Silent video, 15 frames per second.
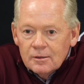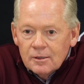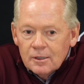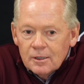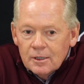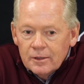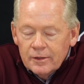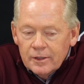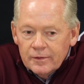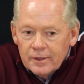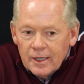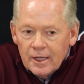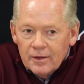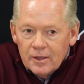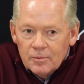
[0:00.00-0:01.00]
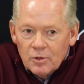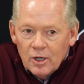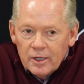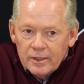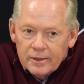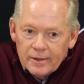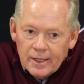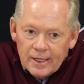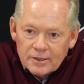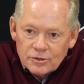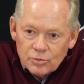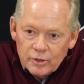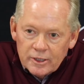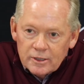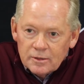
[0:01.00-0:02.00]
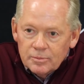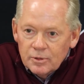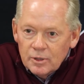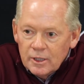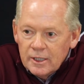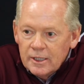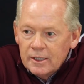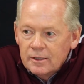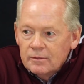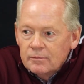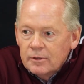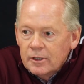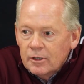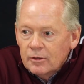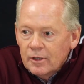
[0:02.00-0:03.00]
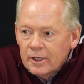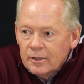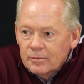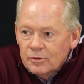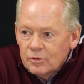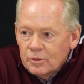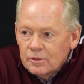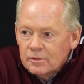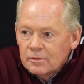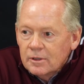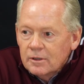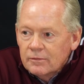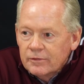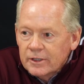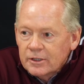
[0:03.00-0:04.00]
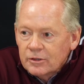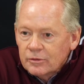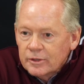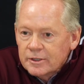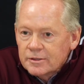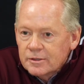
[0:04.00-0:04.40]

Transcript: And then the guy they brought in last week to play, you know, led him to a victory.